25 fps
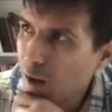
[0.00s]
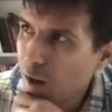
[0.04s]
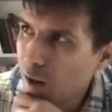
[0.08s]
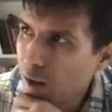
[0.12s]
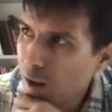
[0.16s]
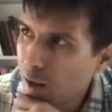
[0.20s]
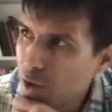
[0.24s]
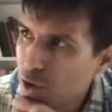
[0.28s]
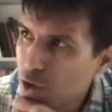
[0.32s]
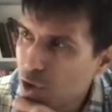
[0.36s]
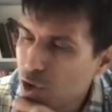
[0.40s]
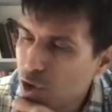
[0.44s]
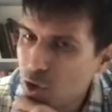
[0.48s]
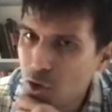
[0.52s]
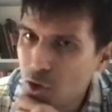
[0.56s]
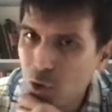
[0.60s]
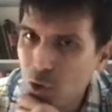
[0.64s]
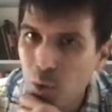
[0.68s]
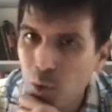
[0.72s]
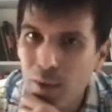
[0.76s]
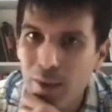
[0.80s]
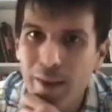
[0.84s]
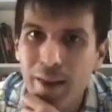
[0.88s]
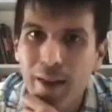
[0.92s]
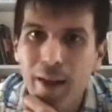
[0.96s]

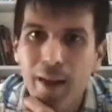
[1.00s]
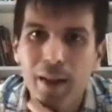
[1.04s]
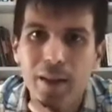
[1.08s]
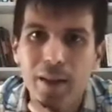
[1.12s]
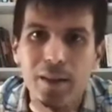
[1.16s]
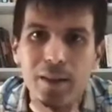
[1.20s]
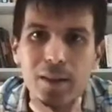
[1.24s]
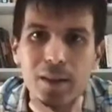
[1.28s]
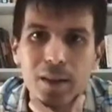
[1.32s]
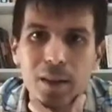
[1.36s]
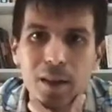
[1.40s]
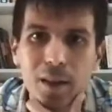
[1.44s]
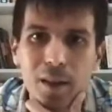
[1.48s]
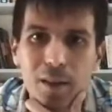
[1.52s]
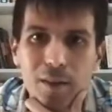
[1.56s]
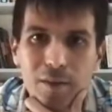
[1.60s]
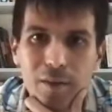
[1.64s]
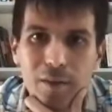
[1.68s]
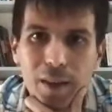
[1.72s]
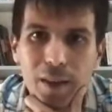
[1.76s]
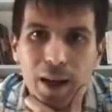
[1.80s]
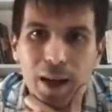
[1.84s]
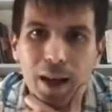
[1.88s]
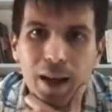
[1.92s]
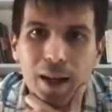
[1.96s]
short end of
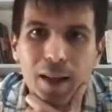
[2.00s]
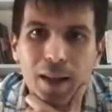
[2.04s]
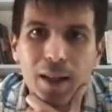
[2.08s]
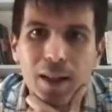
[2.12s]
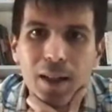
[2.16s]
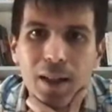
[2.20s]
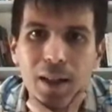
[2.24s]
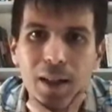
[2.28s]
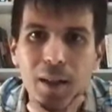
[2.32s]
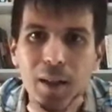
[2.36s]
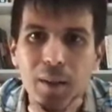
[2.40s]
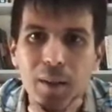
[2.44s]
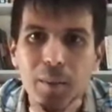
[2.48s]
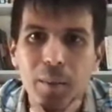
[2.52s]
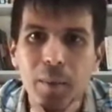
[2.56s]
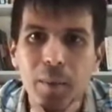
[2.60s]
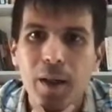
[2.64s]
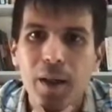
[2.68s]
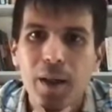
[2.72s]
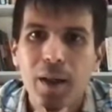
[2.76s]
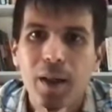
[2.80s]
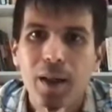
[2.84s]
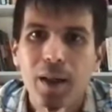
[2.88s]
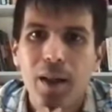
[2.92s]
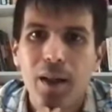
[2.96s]
that
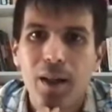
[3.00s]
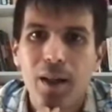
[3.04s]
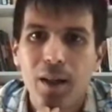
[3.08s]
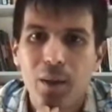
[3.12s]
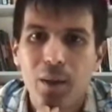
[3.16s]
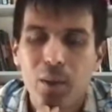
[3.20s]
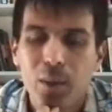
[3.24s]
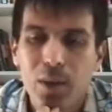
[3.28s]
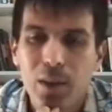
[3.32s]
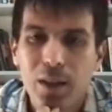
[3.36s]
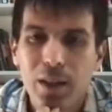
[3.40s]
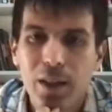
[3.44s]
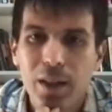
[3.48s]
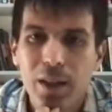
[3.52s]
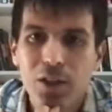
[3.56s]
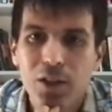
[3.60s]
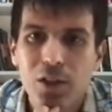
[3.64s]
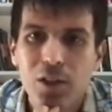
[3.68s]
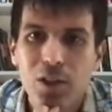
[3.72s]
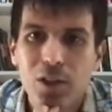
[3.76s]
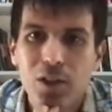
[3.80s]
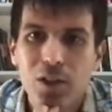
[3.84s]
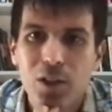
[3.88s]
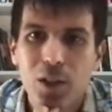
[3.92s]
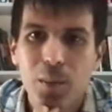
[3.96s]

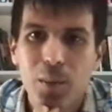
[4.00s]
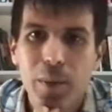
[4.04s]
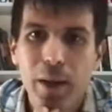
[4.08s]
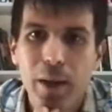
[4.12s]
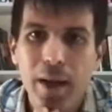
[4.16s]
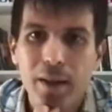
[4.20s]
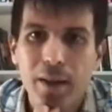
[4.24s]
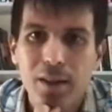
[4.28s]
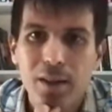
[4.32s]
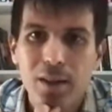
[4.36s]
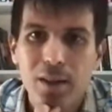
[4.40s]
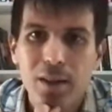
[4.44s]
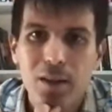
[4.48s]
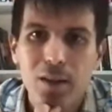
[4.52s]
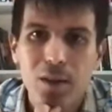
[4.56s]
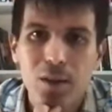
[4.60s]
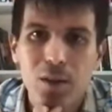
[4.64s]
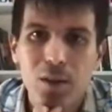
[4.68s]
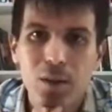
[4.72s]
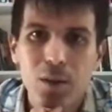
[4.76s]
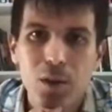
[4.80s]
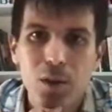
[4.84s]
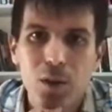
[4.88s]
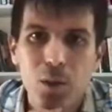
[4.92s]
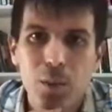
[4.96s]
relationship, asking
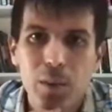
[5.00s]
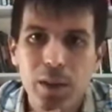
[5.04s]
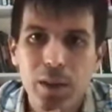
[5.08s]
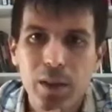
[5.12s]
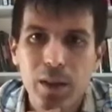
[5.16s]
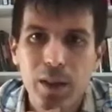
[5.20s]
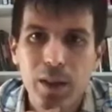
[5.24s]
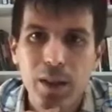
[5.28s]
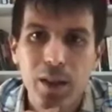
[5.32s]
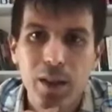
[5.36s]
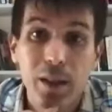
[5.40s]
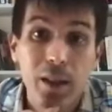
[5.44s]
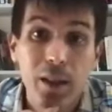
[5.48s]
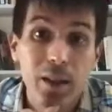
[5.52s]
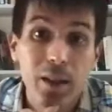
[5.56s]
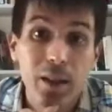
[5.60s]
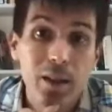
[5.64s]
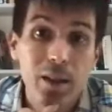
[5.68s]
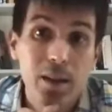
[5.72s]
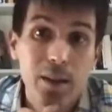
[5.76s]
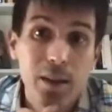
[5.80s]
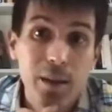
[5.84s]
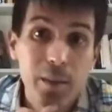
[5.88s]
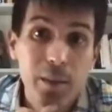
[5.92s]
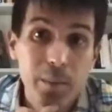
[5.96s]
to be let
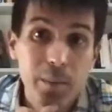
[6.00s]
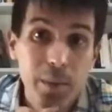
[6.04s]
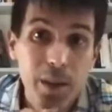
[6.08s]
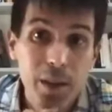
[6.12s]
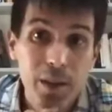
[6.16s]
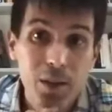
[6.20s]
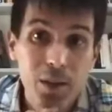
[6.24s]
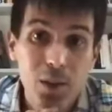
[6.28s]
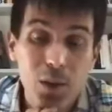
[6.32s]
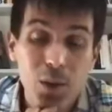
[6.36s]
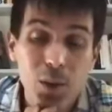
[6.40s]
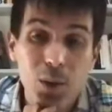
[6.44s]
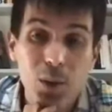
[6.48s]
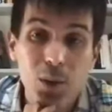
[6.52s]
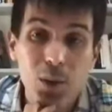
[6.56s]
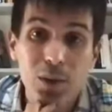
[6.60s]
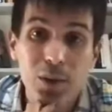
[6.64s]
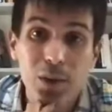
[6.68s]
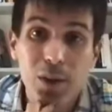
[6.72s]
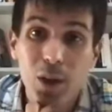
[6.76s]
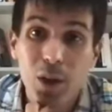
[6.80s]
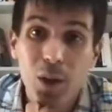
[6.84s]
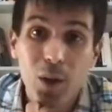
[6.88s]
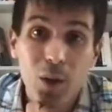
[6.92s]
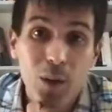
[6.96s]
in and being told
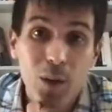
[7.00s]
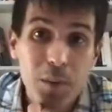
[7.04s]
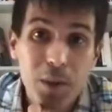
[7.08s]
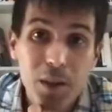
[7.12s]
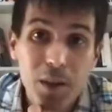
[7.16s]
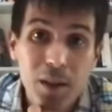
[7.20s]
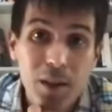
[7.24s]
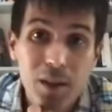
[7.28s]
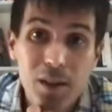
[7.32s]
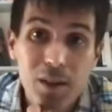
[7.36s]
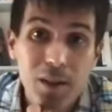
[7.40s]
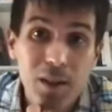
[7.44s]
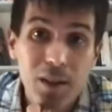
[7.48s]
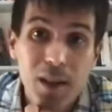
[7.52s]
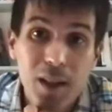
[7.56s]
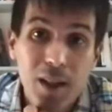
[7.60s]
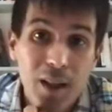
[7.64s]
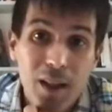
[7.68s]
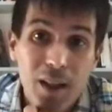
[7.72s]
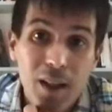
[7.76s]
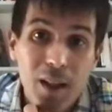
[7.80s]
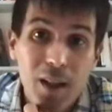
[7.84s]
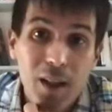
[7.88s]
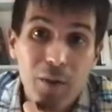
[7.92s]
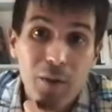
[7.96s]
no. I mean, this,
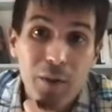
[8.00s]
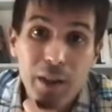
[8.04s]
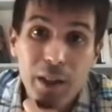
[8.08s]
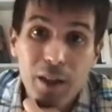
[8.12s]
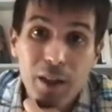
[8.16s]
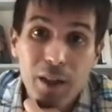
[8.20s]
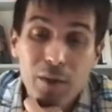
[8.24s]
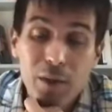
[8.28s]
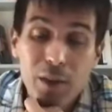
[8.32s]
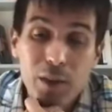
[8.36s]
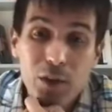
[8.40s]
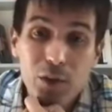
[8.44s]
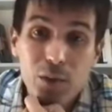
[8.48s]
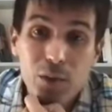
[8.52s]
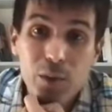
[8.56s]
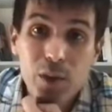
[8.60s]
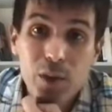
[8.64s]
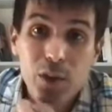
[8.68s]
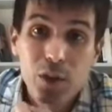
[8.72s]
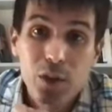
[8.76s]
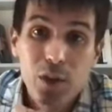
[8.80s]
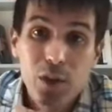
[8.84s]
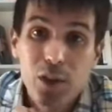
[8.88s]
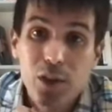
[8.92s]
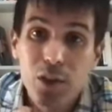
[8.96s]
if we
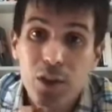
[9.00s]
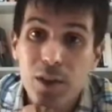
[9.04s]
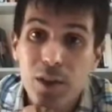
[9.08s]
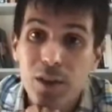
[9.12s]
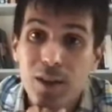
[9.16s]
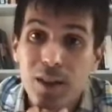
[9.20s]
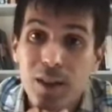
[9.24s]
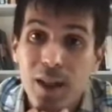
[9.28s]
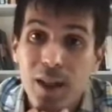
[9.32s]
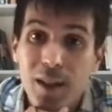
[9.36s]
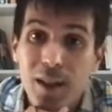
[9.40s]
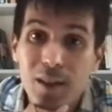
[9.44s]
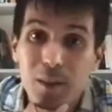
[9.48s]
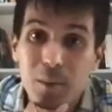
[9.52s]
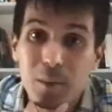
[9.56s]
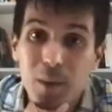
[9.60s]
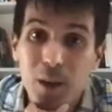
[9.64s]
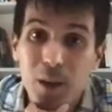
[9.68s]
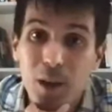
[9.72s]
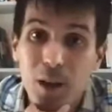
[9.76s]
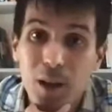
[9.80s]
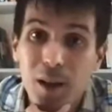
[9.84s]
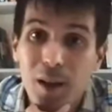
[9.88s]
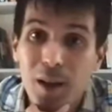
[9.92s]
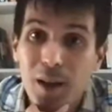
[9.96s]
restructure asylum
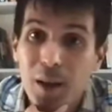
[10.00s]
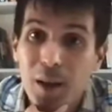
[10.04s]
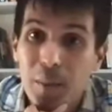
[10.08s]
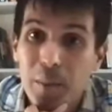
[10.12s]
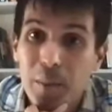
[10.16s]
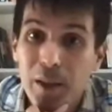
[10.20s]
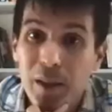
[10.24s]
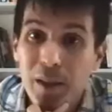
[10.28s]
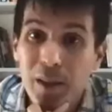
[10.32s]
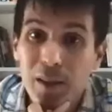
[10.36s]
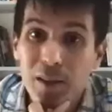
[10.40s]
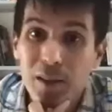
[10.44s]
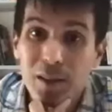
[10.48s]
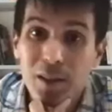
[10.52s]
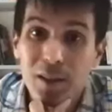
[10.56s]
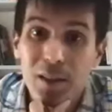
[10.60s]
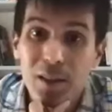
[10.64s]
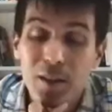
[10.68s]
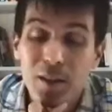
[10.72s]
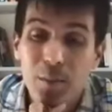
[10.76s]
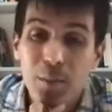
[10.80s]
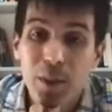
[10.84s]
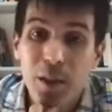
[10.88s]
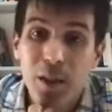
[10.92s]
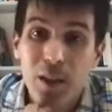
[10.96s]
law because
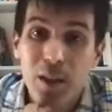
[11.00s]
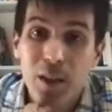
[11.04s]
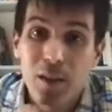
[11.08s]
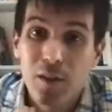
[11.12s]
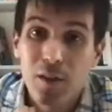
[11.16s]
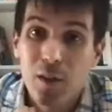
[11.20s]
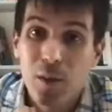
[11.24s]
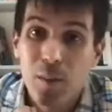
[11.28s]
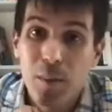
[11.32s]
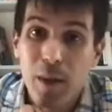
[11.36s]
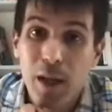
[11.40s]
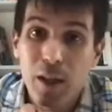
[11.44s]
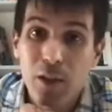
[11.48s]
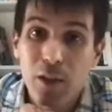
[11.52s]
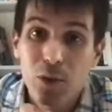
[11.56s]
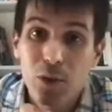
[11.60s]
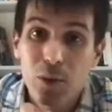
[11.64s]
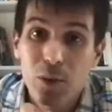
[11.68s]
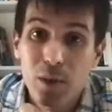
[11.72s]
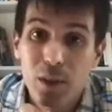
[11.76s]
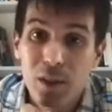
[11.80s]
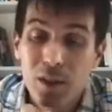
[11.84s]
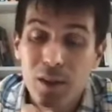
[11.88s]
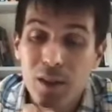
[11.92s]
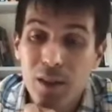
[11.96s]
of some
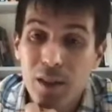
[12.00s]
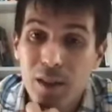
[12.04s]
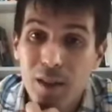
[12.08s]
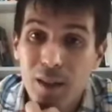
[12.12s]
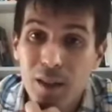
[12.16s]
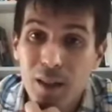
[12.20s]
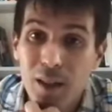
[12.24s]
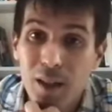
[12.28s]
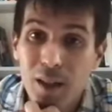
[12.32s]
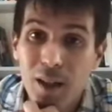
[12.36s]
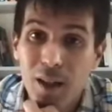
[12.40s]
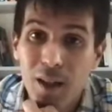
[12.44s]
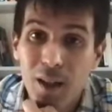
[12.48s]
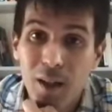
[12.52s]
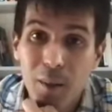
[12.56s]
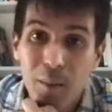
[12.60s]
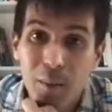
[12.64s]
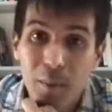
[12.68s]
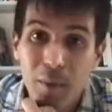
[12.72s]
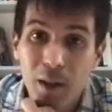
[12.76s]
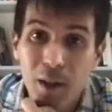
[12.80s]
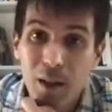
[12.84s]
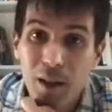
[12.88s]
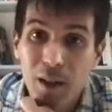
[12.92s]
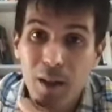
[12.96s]
altruistic
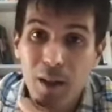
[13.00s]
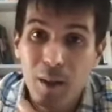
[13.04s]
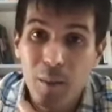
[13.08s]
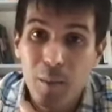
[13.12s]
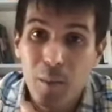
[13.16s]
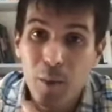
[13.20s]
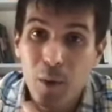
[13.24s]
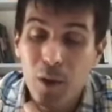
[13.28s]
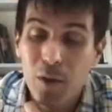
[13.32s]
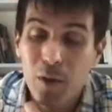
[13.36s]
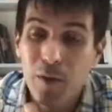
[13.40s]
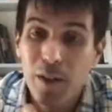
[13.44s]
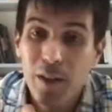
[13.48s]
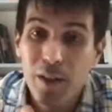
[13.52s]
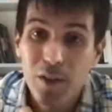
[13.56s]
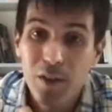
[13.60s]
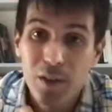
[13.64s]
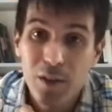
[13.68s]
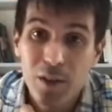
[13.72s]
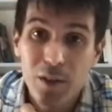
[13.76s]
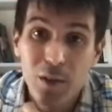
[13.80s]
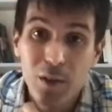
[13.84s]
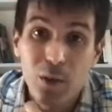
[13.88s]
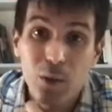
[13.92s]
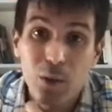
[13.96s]

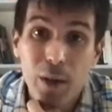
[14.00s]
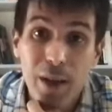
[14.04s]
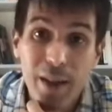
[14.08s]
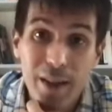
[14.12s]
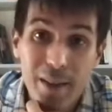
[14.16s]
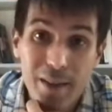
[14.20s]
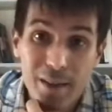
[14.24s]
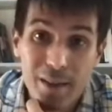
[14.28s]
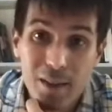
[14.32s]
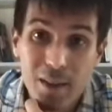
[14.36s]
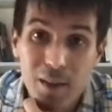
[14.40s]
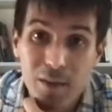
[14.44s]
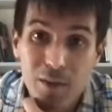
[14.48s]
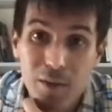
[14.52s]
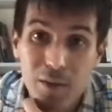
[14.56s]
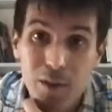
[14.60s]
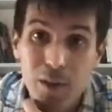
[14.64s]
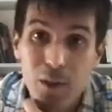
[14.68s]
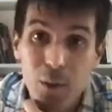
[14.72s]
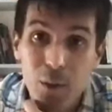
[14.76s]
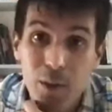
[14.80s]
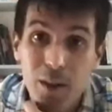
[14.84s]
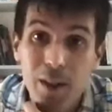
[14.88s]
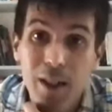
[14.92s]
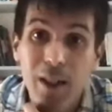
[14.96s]
motivation, great. If we
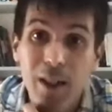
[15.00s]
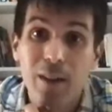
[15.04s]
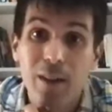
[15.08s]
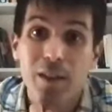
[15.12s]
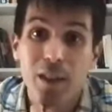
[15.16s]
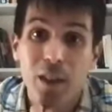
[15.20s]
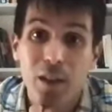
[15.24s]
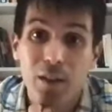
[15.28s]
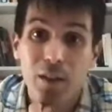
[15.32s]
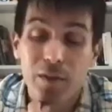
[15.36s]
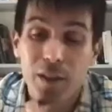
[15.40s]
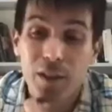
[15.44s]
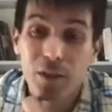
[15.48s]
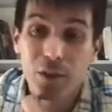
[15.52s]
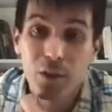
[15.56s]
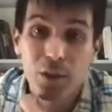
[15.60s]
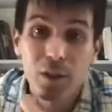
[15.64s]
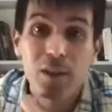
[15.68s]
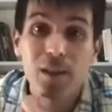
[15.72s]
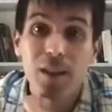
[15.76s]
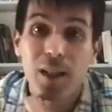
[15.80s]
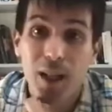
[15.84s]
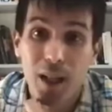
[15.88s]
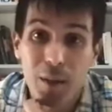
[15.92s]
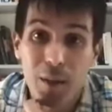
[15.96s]
do it out of
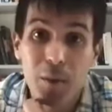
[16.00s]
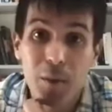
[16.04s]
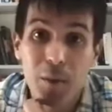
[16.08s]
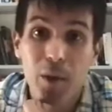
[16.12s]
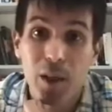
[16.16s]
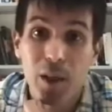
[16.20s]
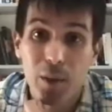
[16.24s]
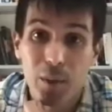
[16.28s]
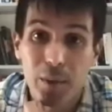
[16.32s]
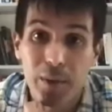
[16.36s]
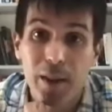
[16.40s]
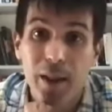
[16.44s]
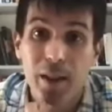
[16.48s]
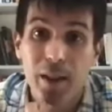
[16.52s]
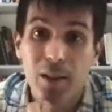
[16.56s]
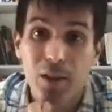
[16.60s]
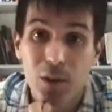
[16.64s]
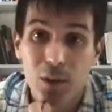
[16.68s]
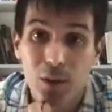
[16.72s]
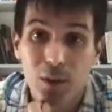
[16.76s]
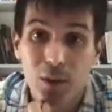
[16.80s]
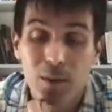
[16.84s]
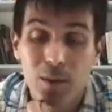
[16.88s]
self-interest, I'm okay with that too.